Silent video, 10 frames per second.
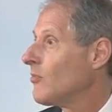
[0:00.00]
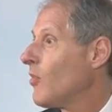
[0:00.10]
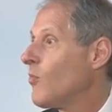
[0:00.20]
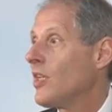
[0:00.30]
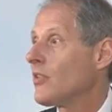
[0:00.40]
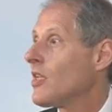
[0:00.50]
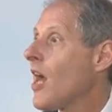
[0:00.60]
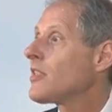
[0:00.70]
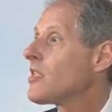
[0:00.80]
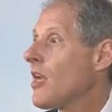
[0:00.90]
but we are
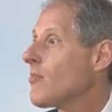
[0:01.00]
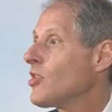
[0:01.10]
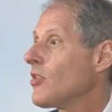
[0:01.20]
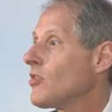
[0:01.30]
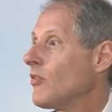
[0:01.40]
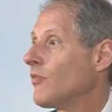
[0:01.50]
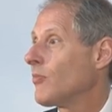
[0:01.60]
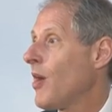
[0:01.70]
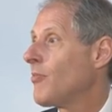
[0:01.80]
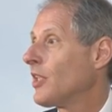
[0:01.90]
not a substitute
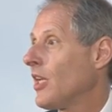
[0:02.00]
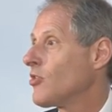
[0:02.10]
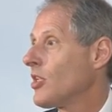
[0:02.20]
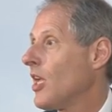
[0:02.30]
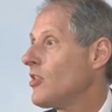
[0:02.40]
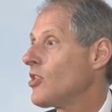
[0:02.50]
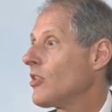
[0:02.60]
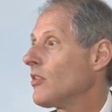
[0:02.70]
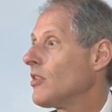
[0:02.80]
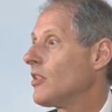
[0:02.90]
for public
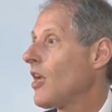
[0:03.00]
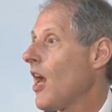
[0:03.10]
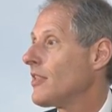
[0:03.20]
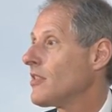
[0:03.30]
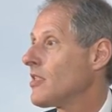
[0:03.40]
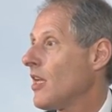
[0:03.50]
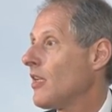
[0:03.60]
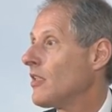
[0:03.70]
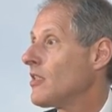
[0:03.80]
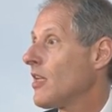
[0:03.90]
education in the United
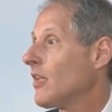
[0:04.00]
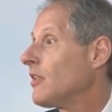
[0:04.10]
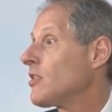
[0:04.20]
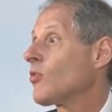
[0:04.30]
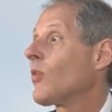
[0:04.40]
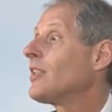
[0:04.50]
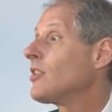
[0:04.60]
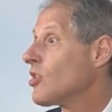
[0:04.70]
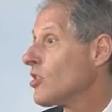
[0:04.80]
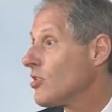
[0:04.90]
States. And it is a
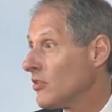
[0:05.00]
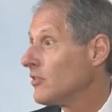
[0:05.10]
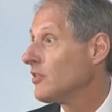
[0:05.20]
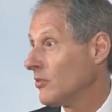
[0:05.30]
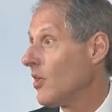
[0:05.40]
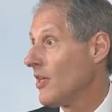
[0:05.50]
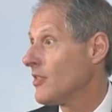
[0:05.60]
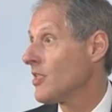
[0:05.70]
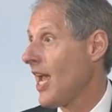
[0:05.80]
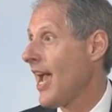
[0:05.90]
great concern to us,